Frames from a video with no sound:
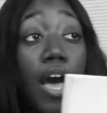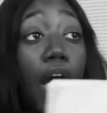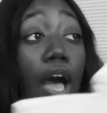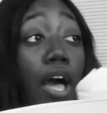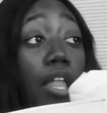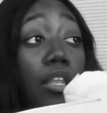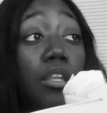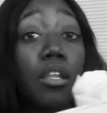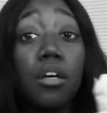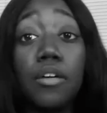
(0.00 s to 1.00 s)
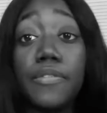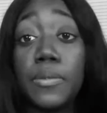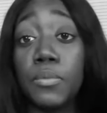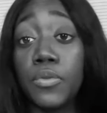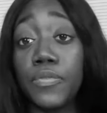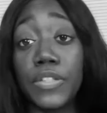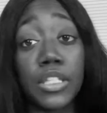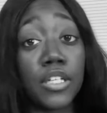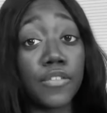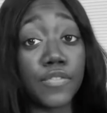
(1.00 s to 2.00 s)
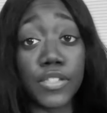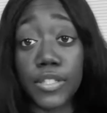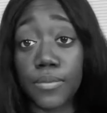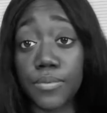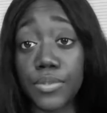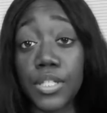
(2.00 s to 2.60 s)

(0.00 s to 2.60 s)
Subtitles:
I love the movie Love Jones.